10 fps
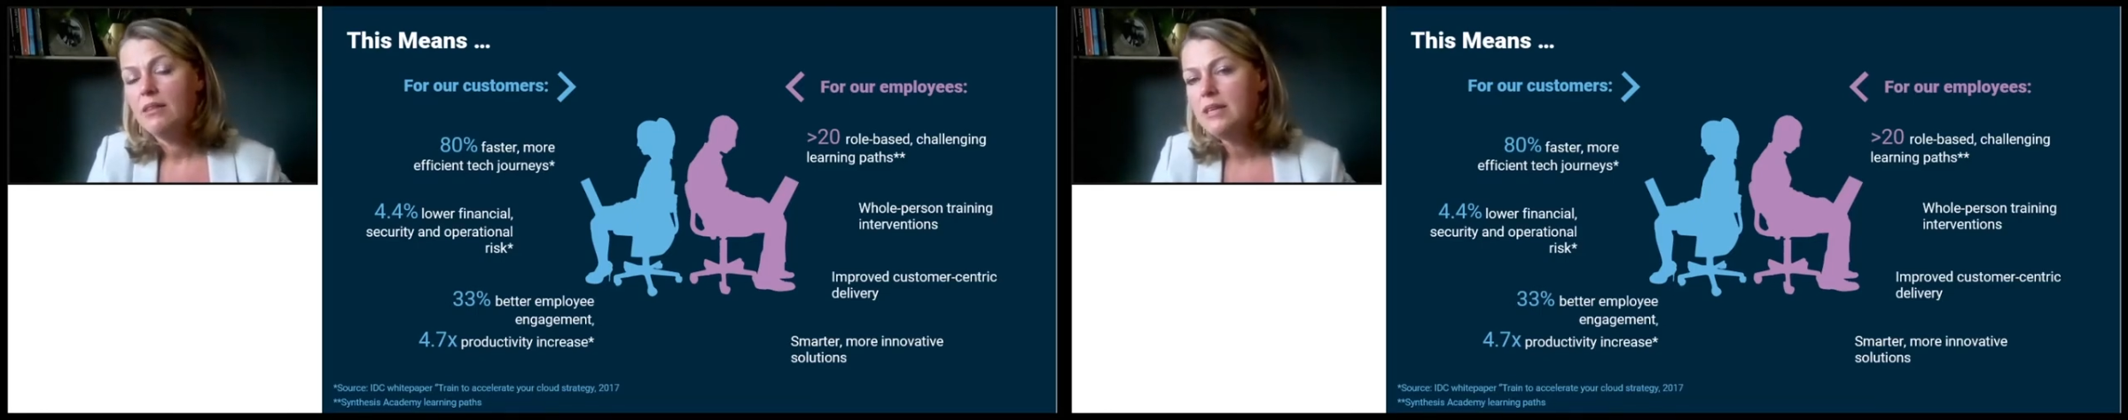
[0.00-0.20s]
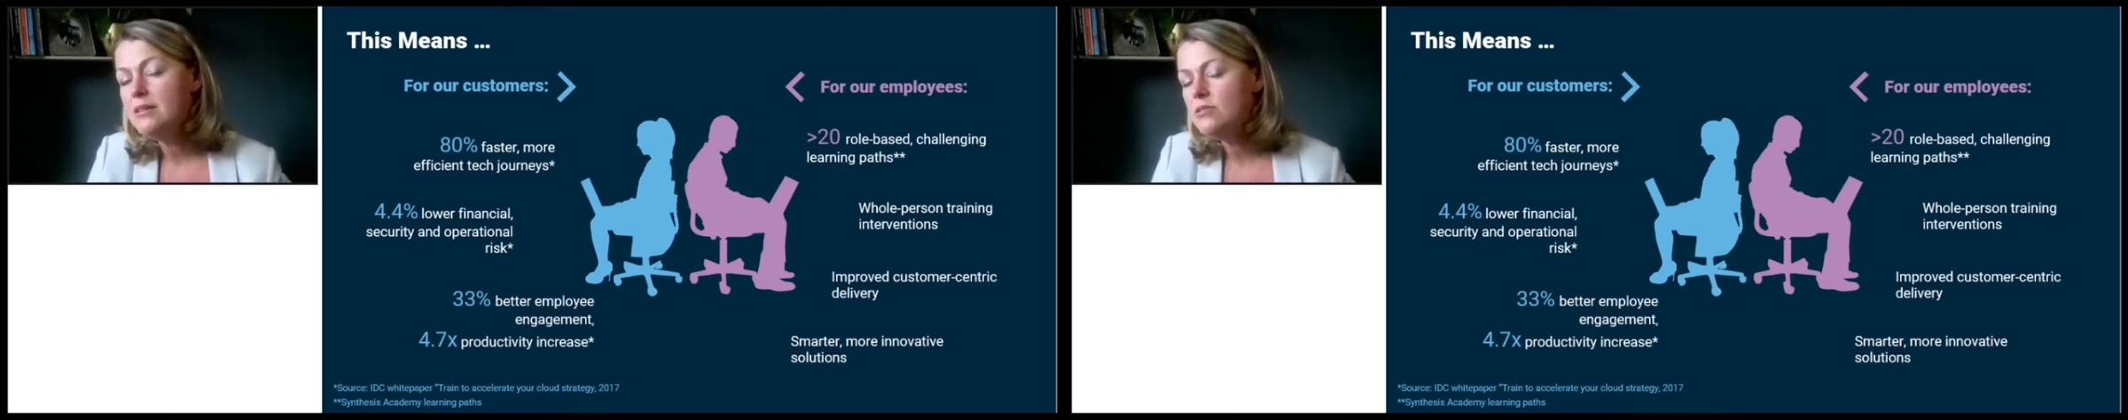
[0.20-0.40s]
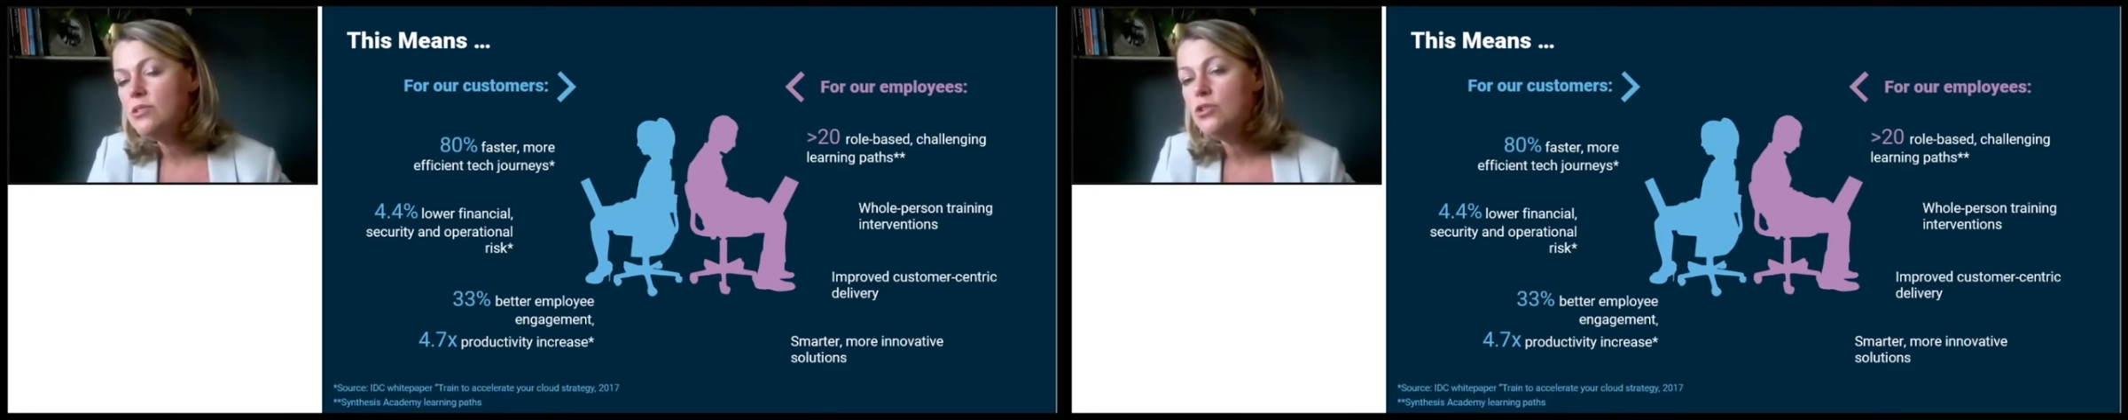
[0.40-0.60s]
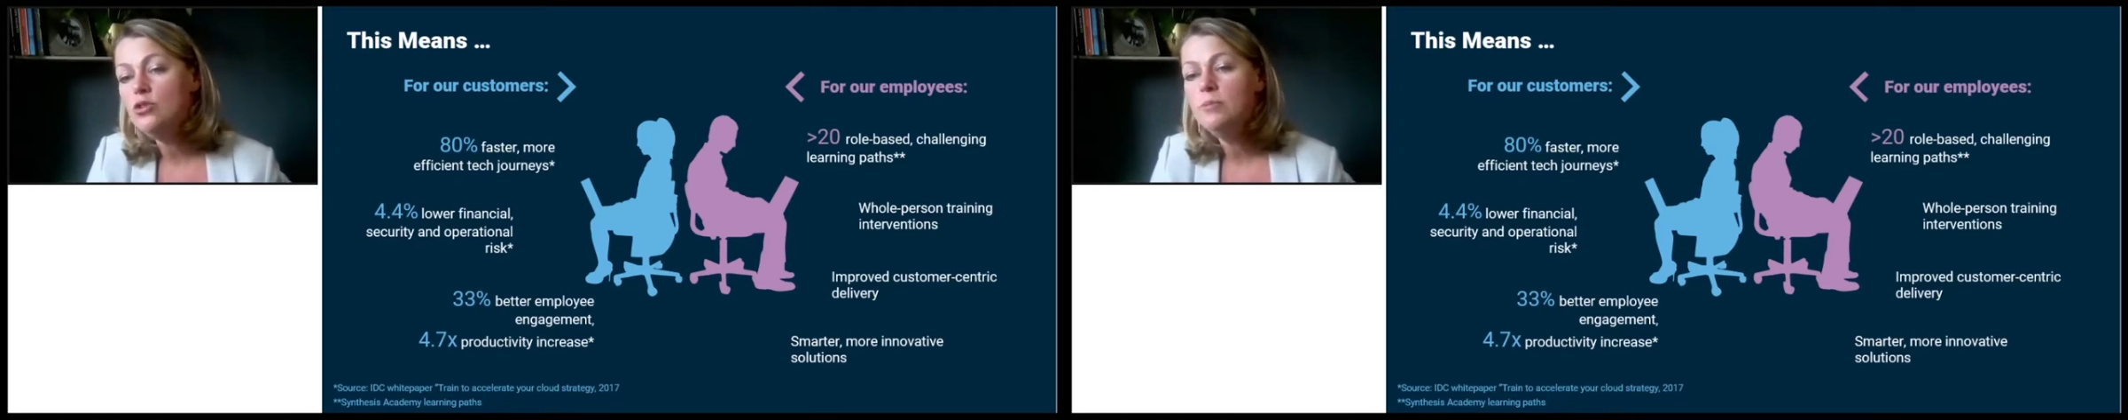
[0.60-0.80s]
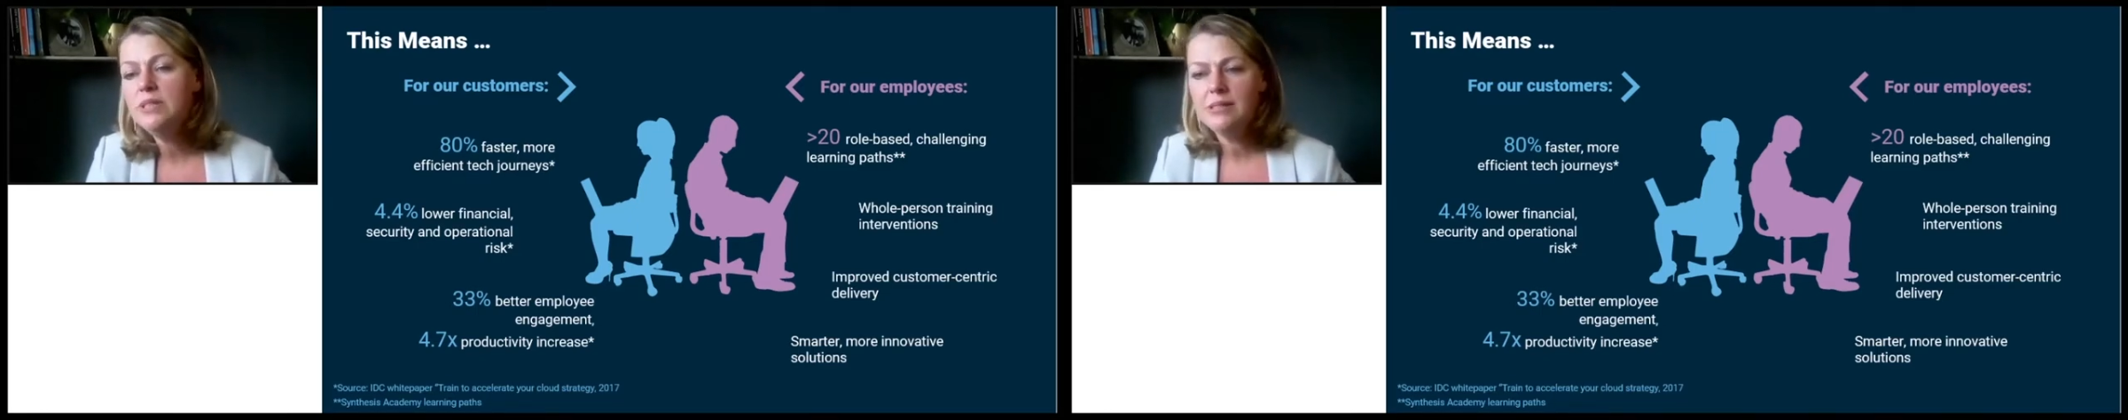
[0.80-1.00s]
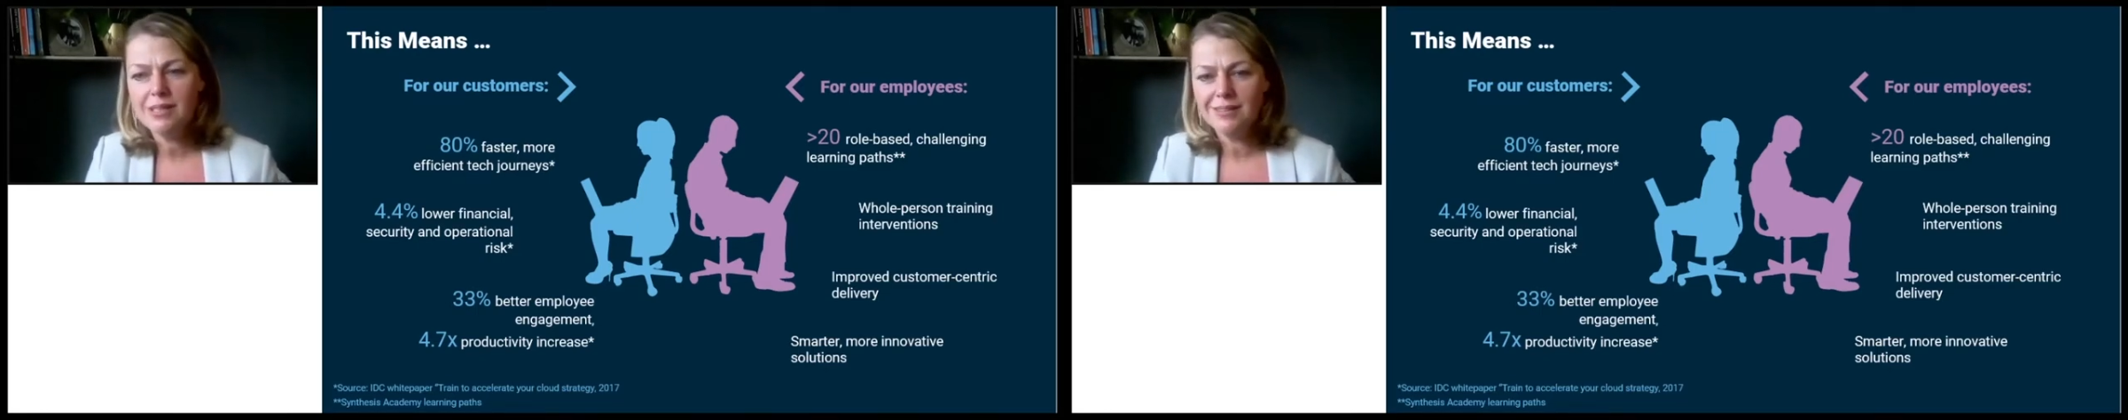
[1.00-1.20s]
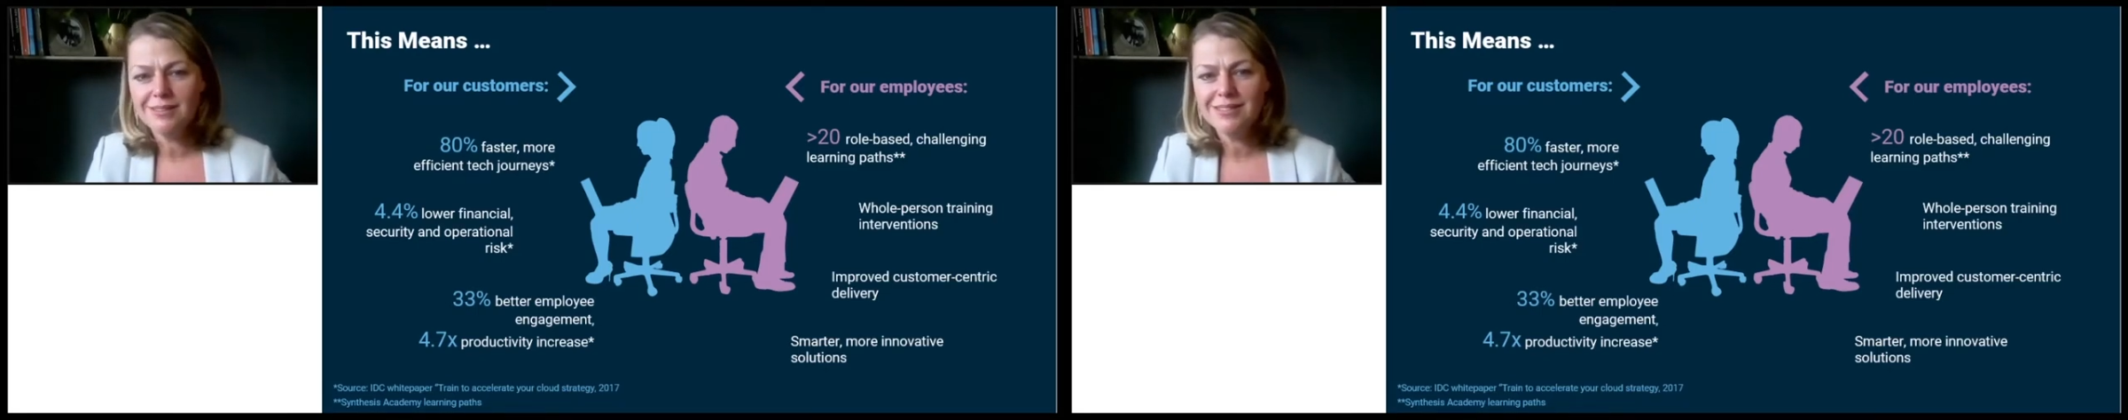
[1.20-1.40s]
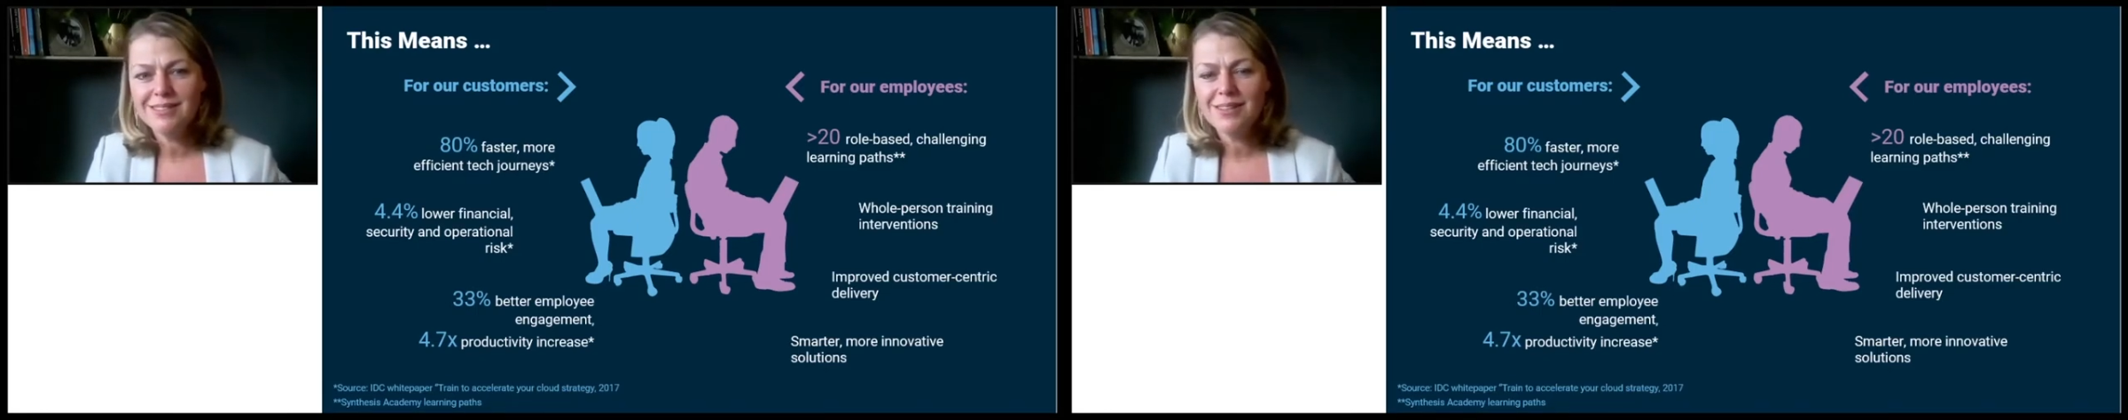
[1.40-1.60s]
These human
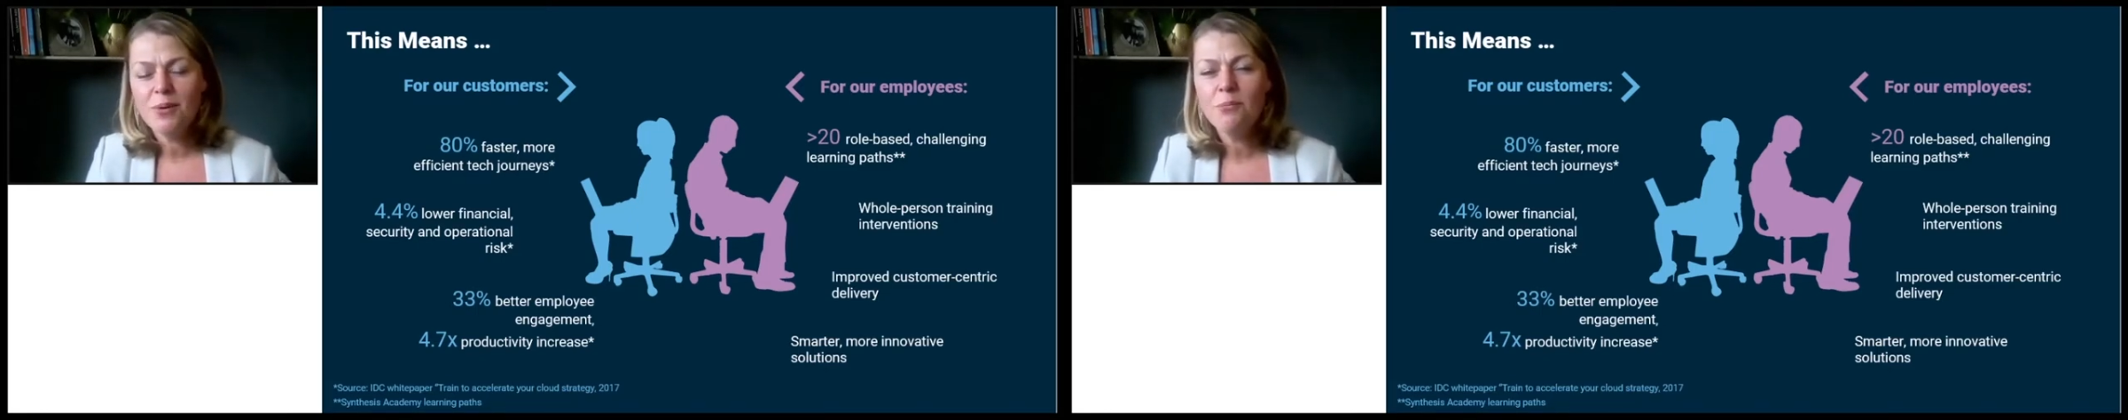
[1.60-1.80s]
skills,